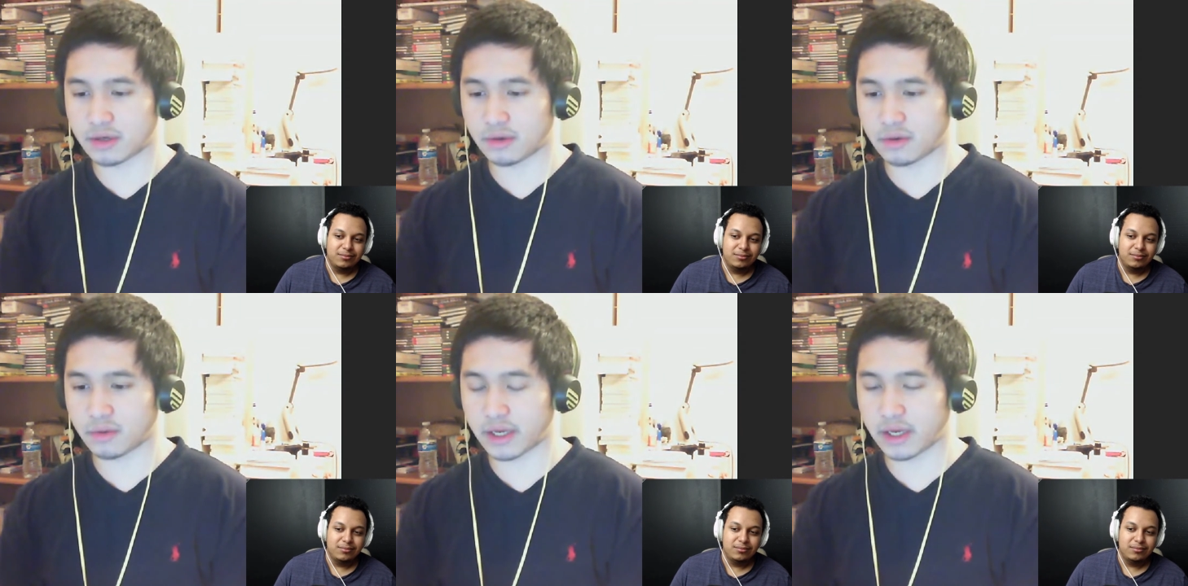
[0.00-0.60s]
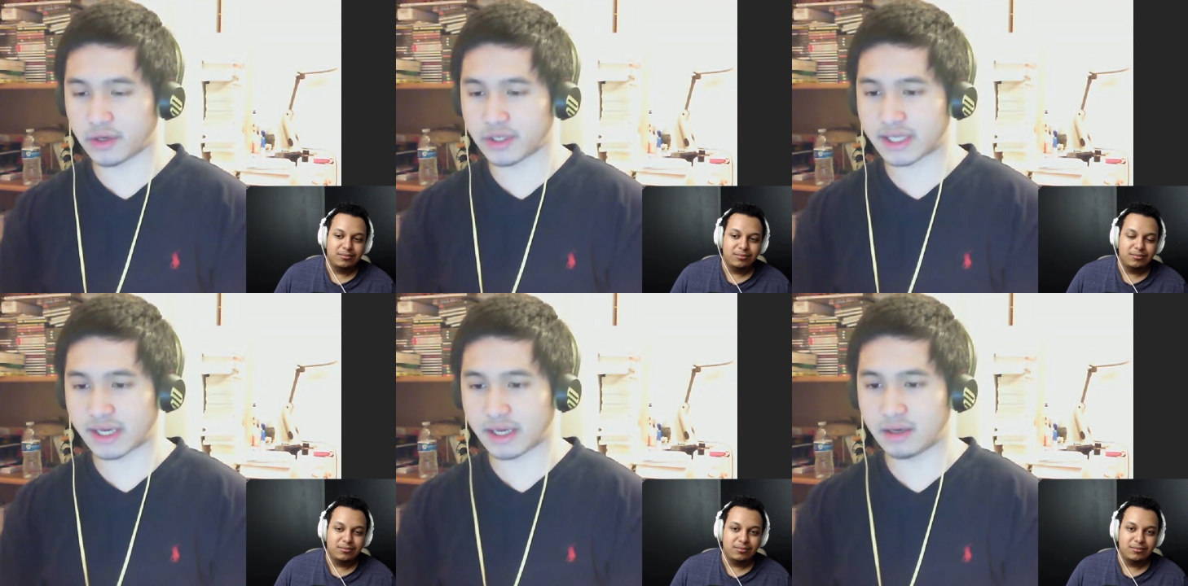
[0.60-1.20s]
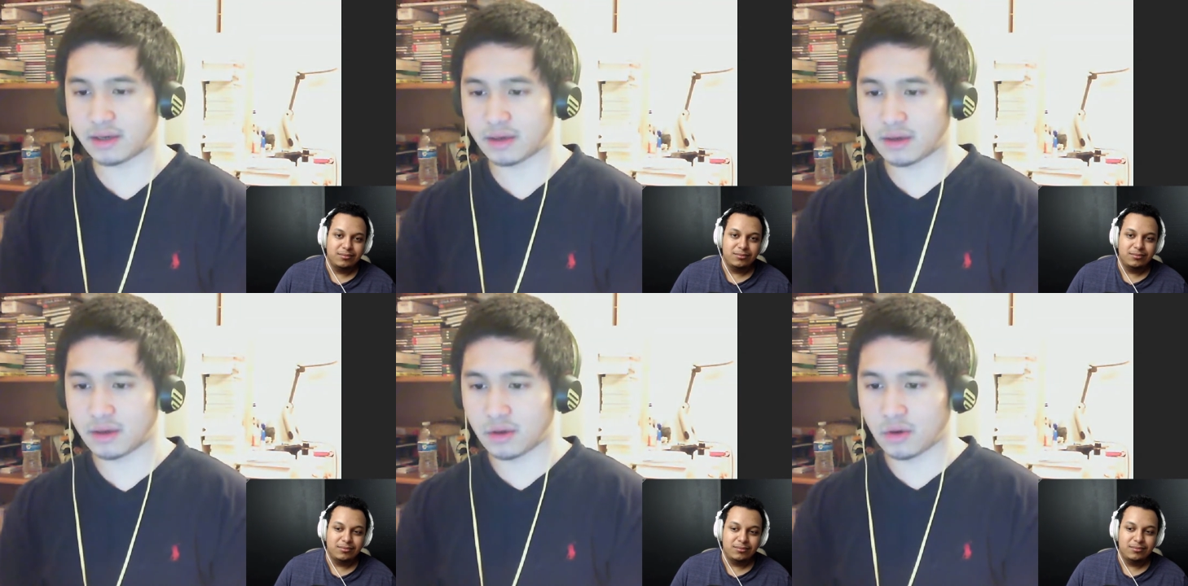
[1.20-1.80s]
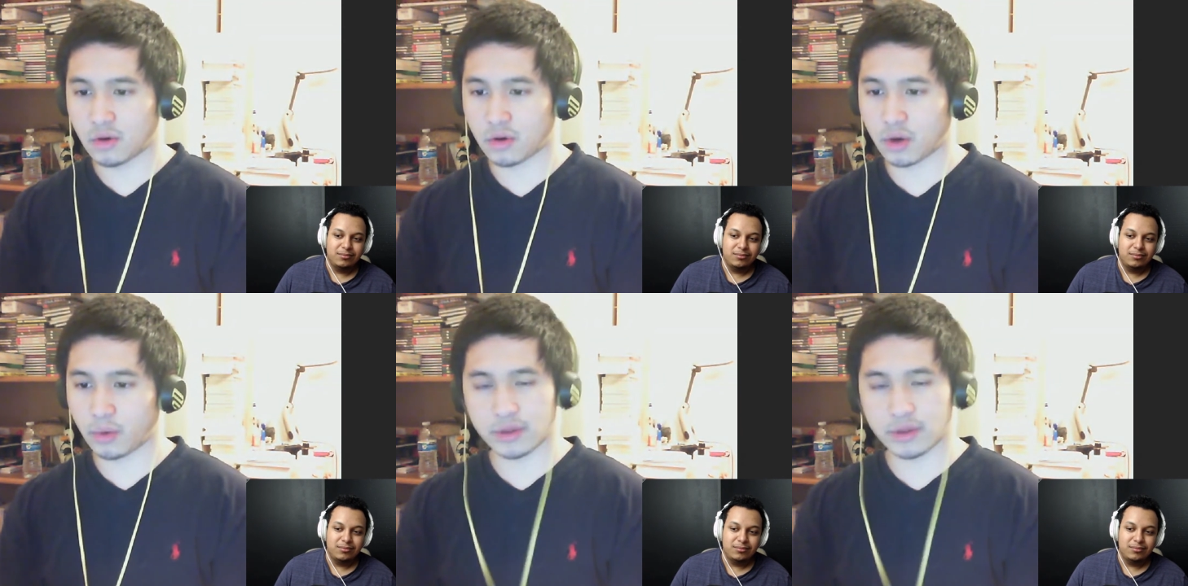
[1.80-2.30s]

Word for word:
Speaker 1: I don't quite understand, or